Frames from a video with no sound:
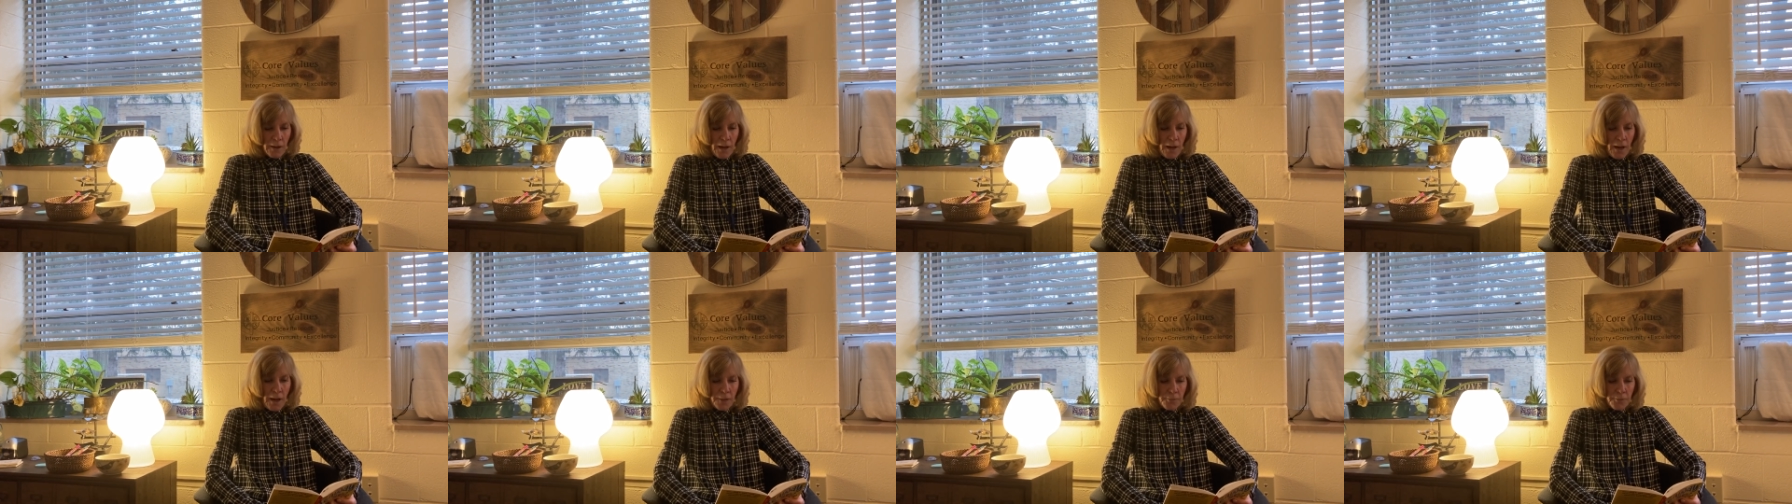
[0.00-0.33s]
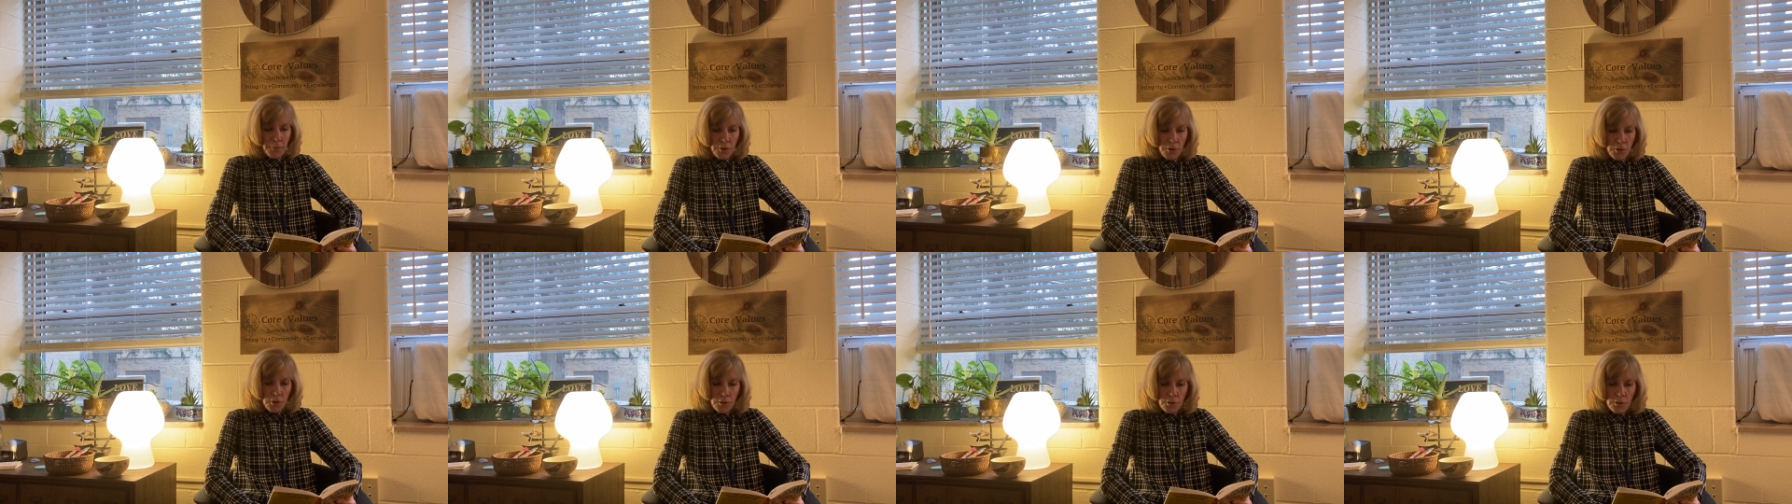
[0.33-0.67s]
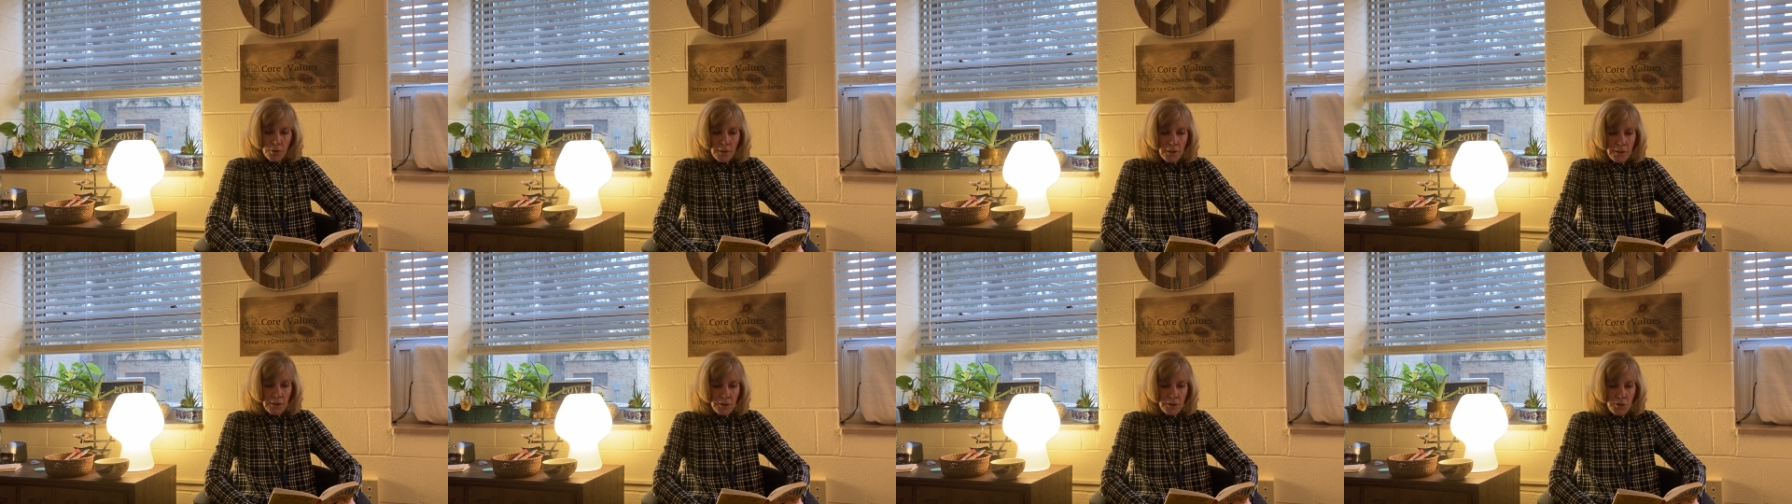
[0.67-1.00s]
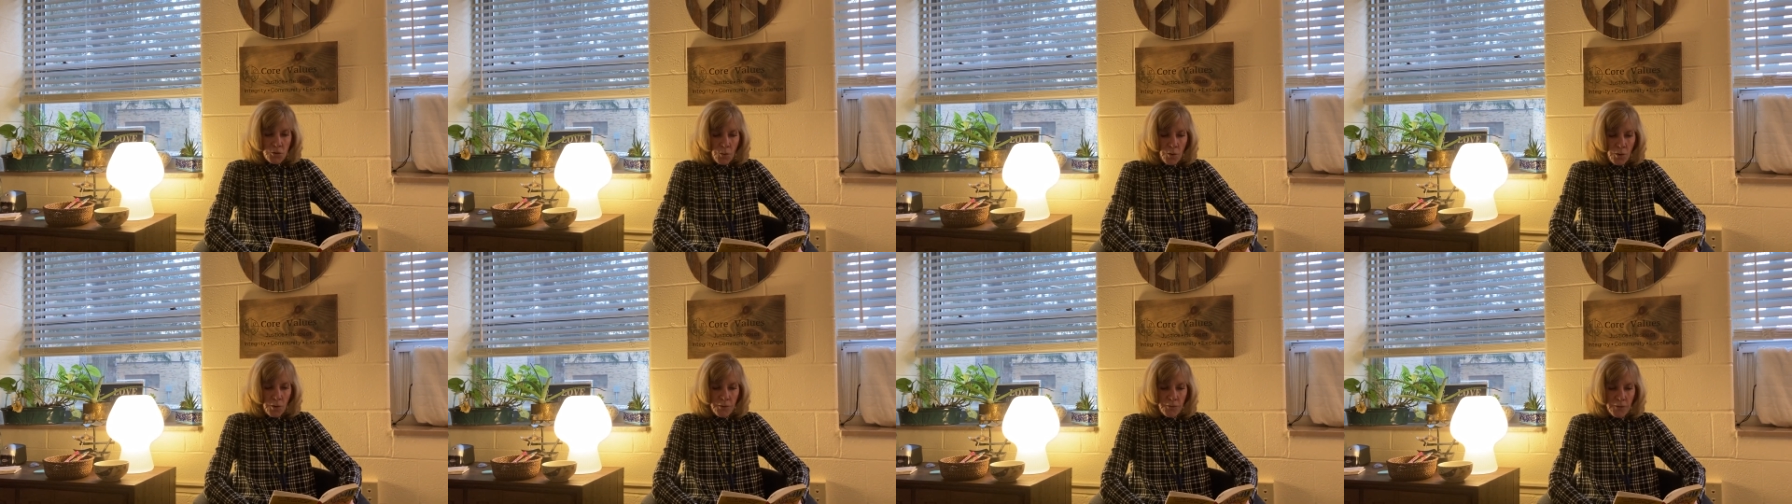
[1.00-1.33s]
I'm hurling
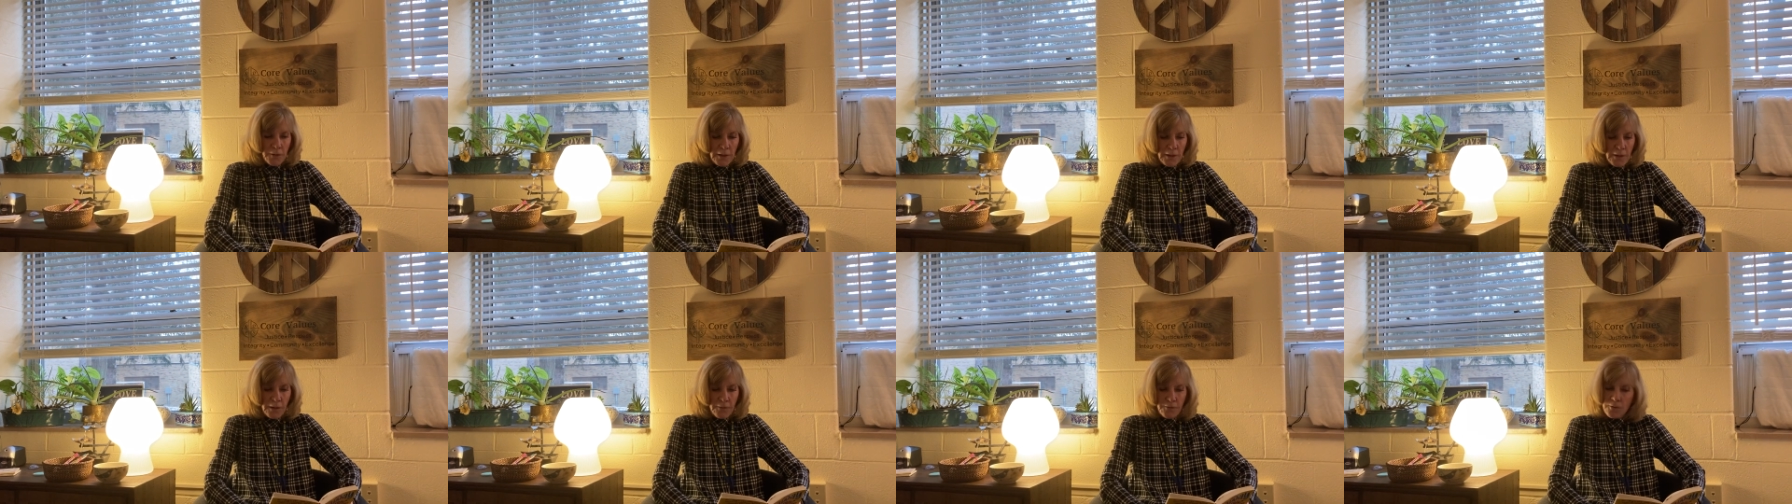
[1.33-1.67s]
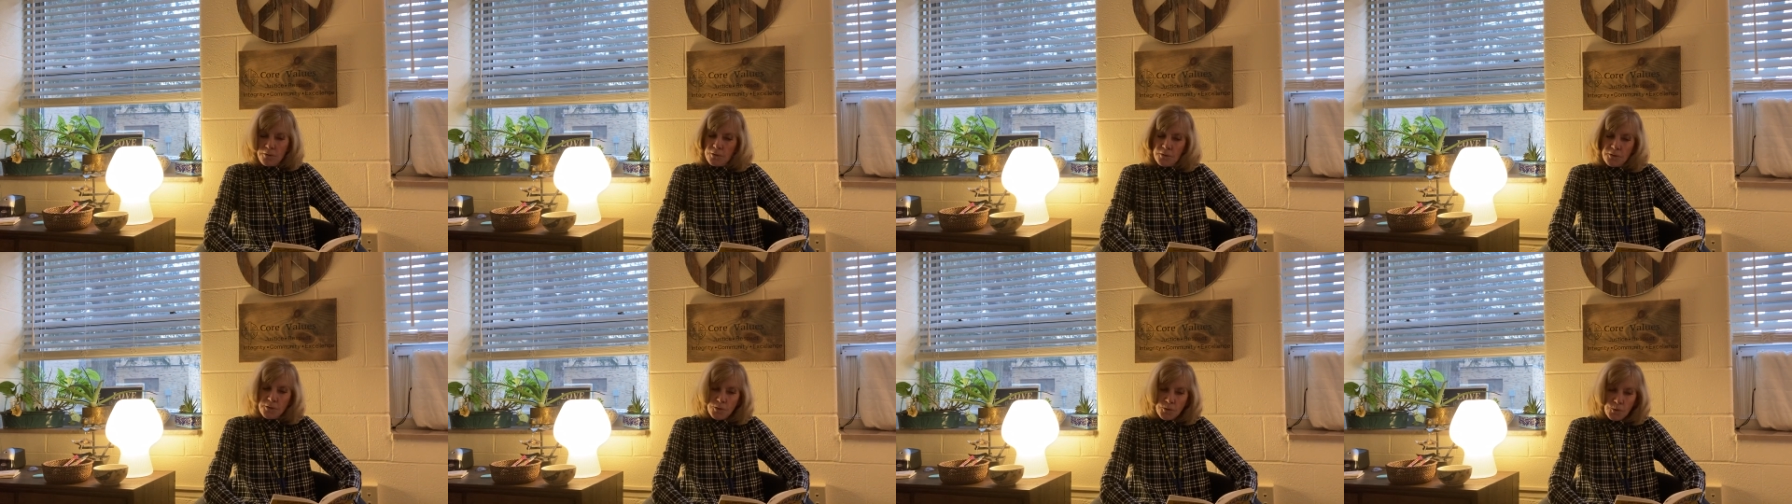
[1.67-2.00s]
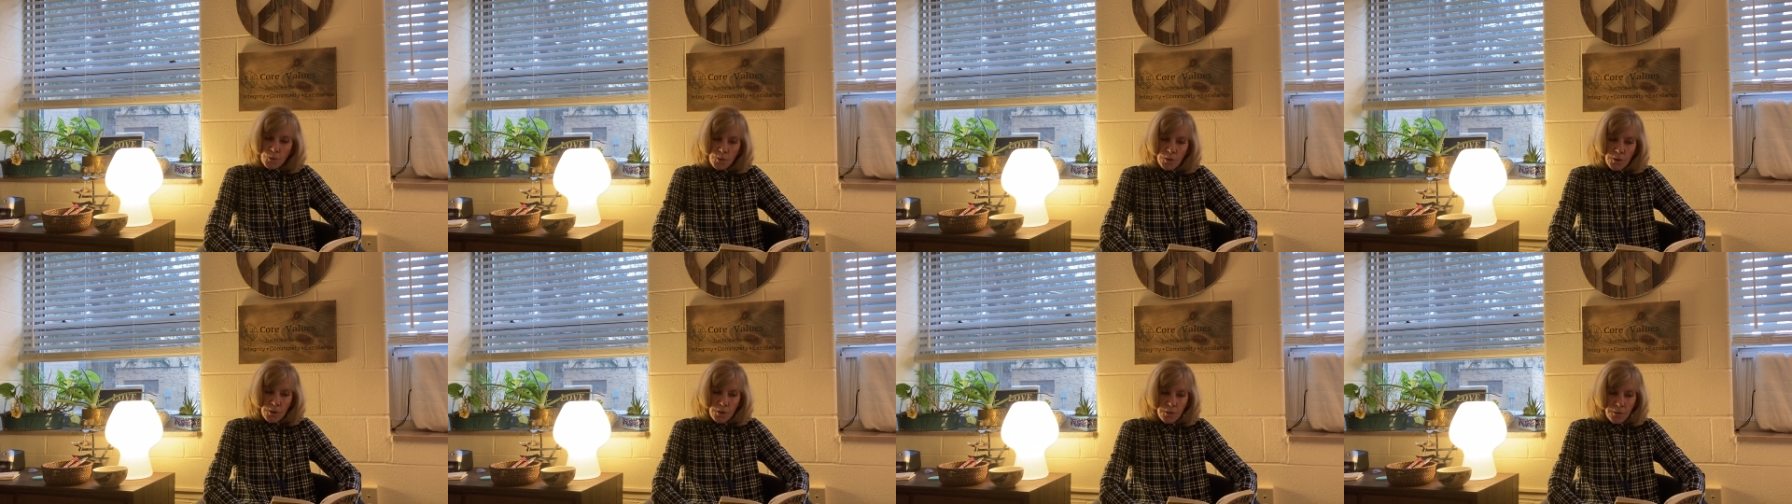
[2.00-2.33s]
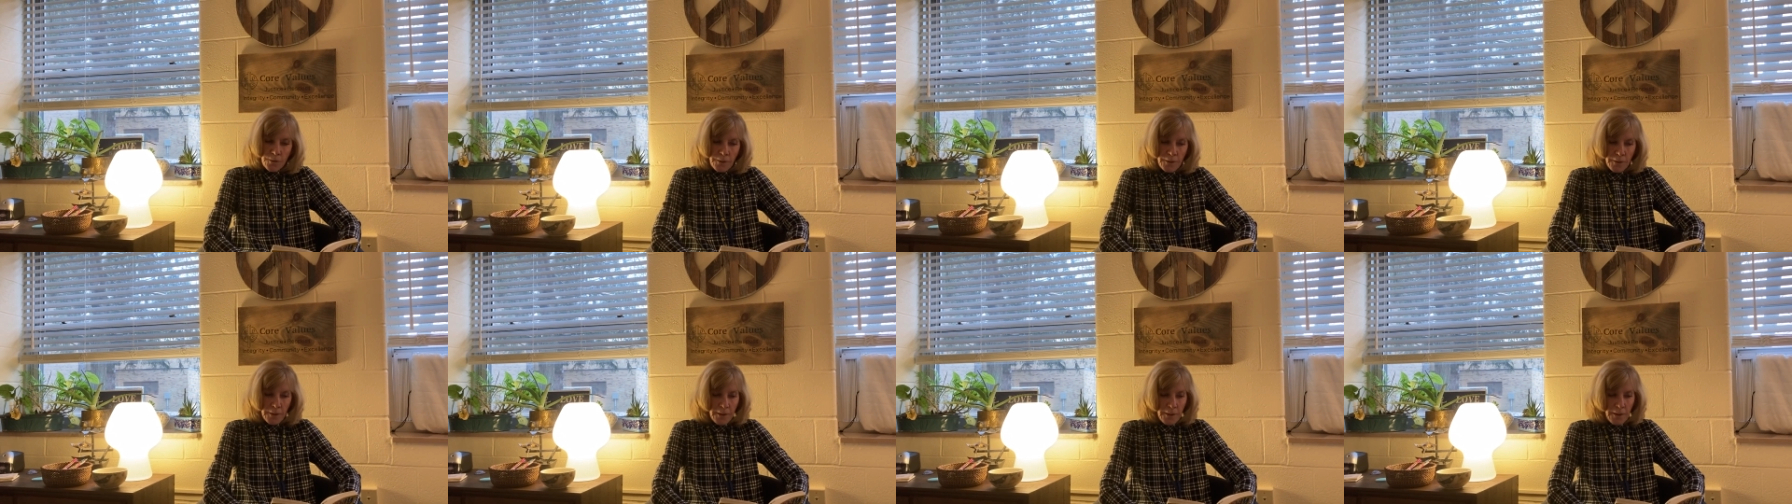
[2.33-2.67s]
toward the evil
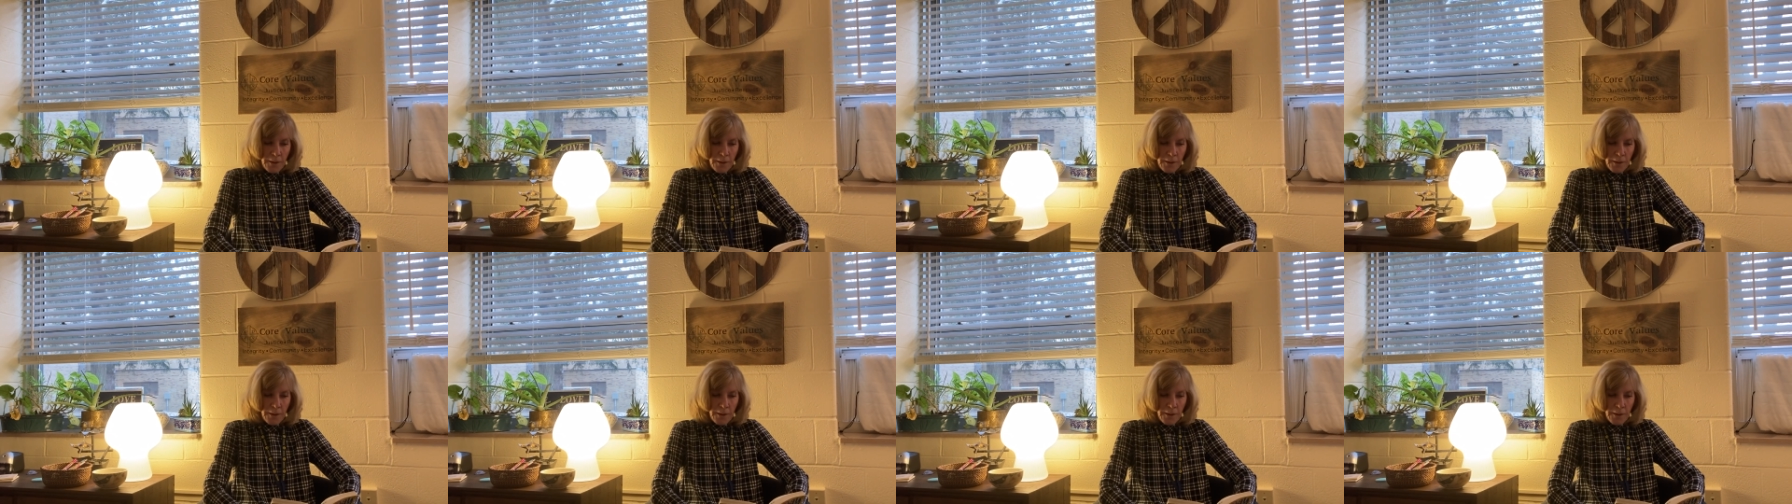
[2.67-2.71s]
squirrel.